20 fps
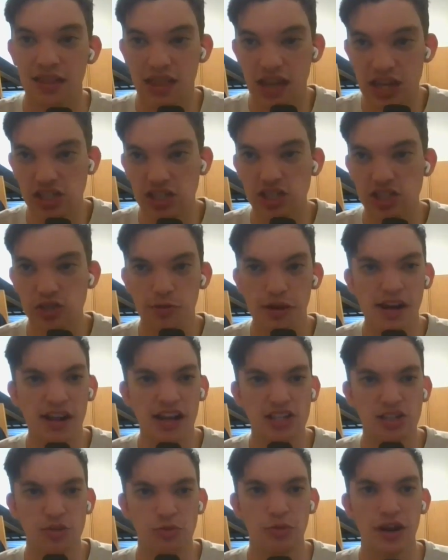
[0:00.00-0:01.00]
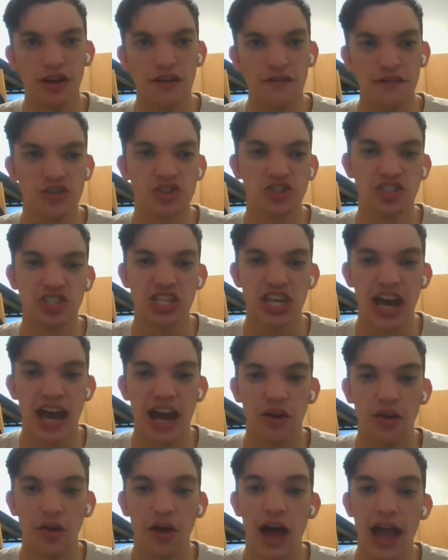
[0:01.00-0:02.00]
This is where it gets weird for
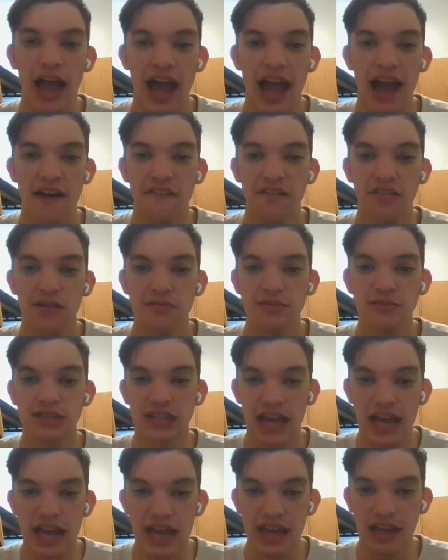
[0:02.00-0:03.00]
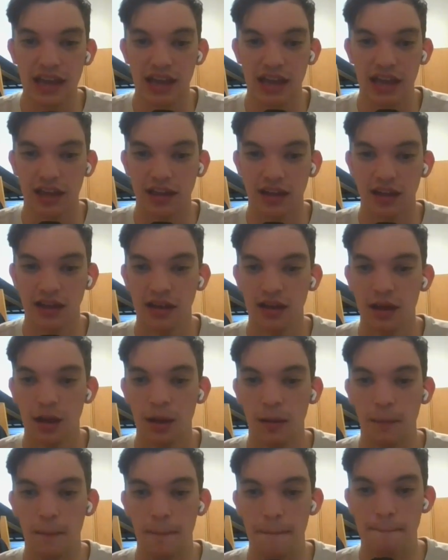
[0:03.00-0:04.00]
Seattle. I have them taking
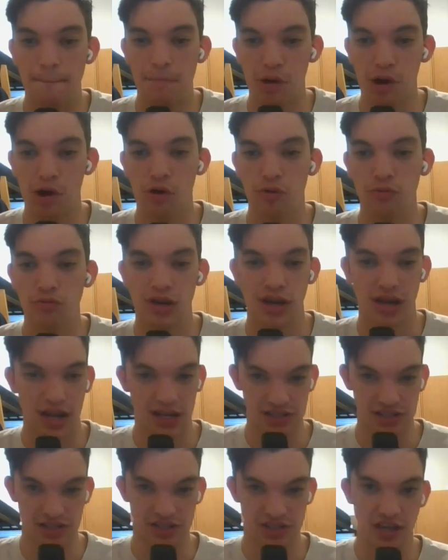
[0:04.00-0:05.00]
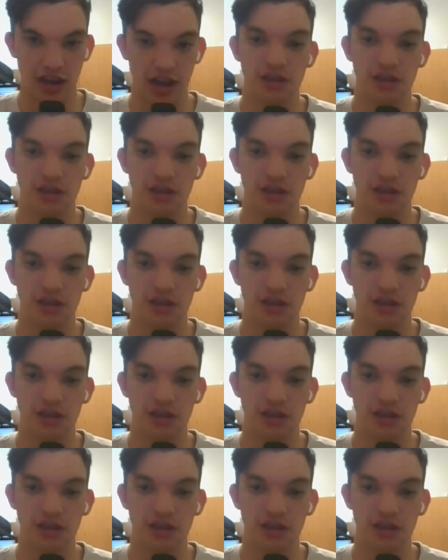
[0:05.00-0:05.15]
Bo Nix.